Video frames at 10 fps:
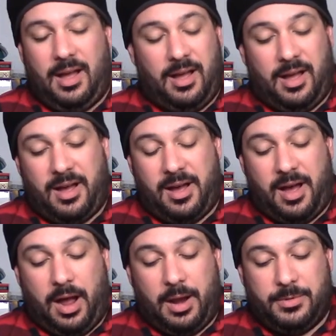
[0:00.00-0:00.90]

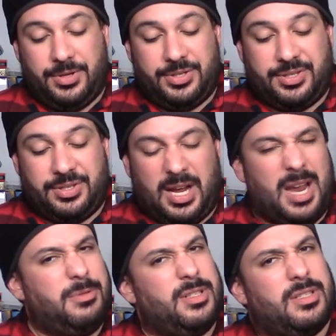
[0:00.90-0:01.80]
I
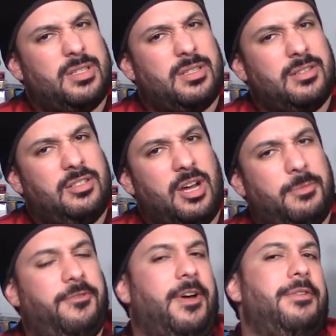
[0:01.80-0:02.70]
was
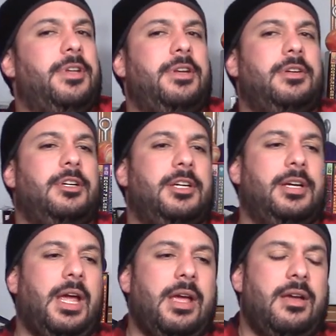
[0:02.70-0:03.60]
dumbfounded.
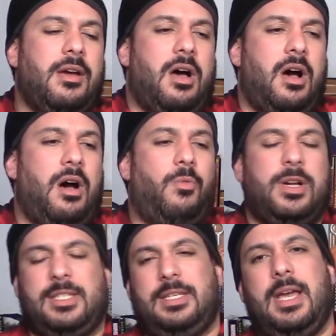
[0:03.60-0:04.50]

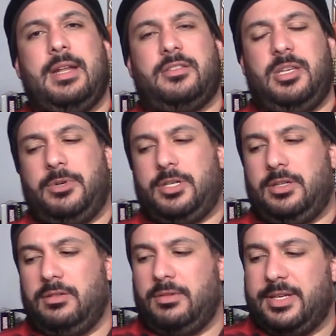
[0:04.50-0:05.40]
Once again, similar to
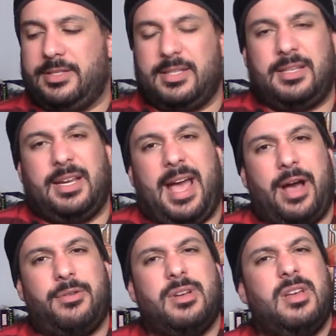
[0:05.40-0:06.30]
Lucas, it's like
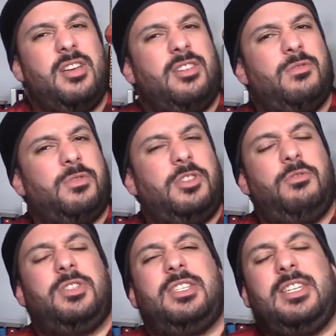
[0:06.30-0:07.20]
how you
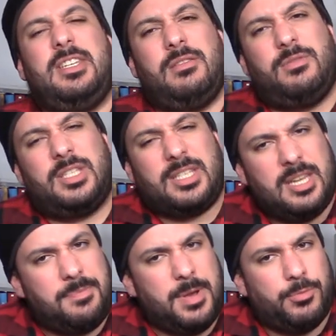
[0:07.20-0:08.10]

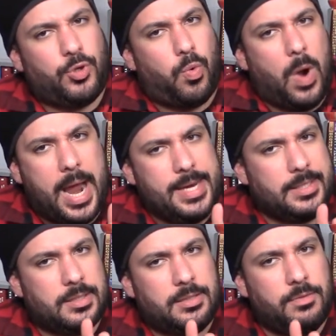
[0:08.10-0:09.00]
skip him
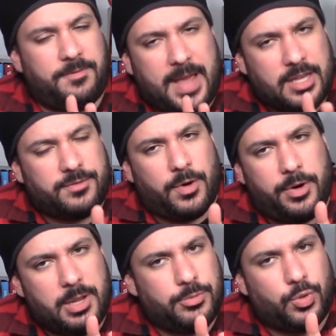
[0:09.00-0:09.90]
twice, you fast
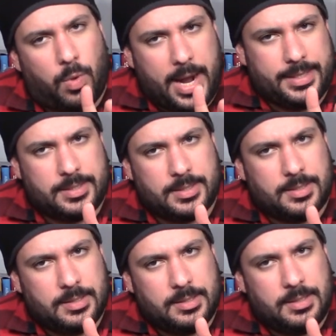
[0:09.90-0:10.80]
forward him twice,